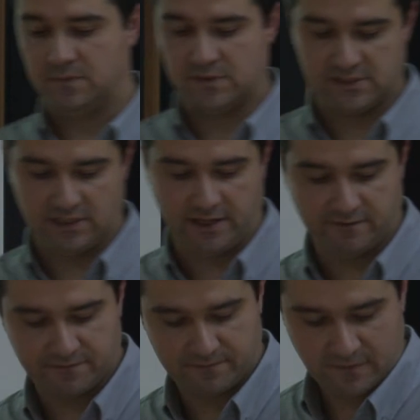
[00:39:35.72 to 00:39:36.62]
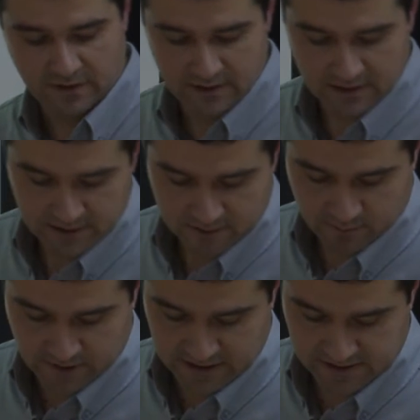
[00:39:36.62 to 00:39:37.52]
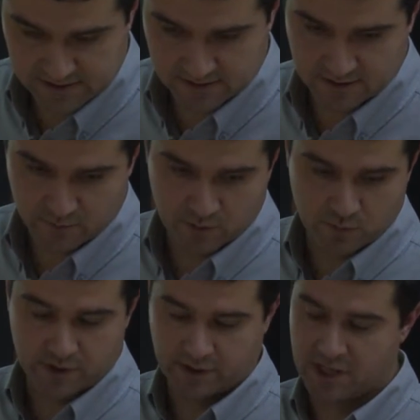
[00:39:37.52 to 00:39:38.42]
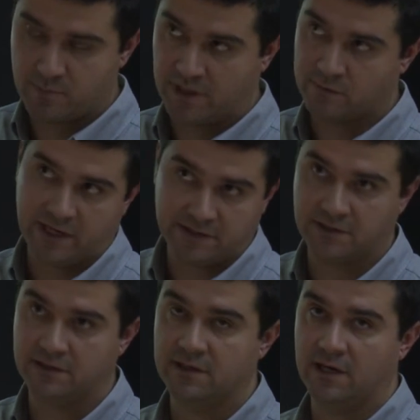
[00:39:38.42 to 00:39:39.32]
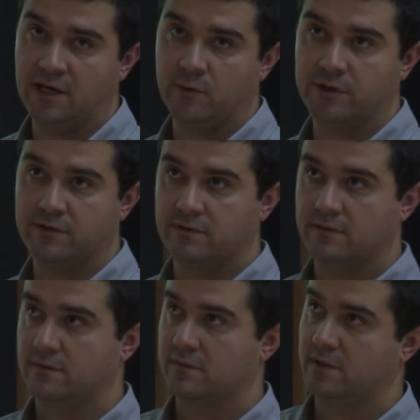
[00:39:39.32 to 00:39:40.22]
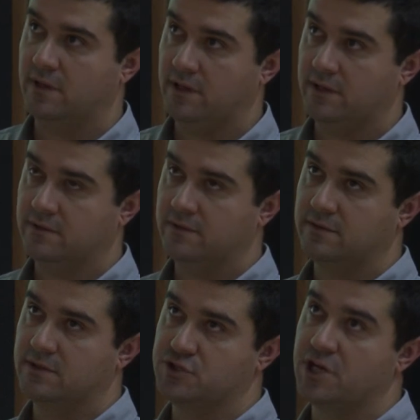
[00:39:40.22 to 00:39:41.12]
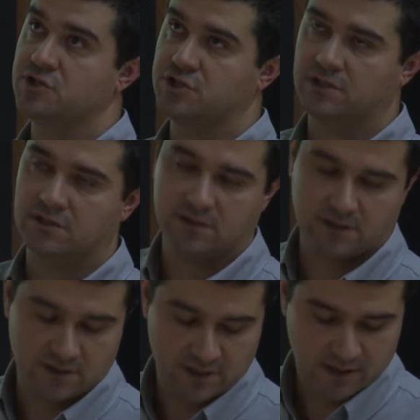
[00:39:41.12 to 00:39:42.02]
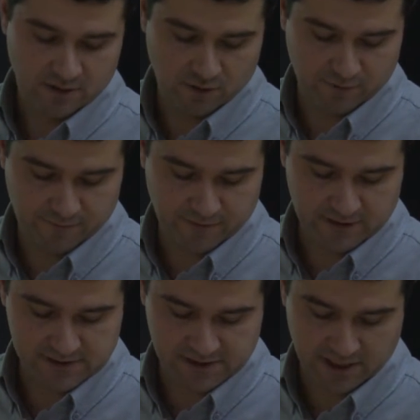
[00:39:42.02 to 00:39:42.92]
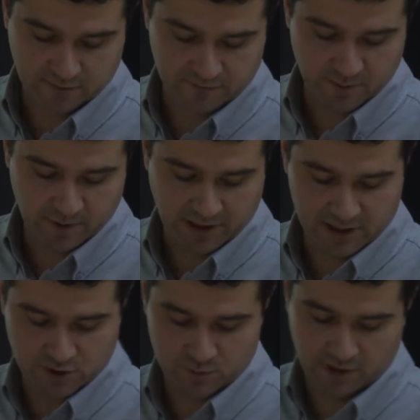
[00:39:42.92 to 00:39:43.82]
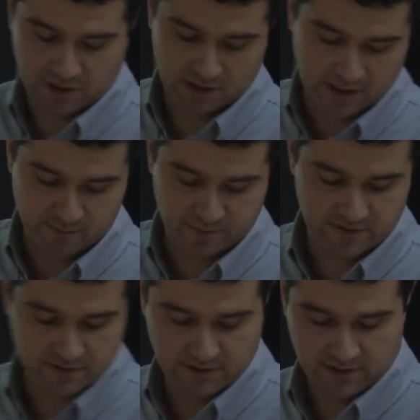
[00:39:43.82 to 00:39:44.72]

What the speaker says: slave. We were keeping writing our the changing of state of the application. We kept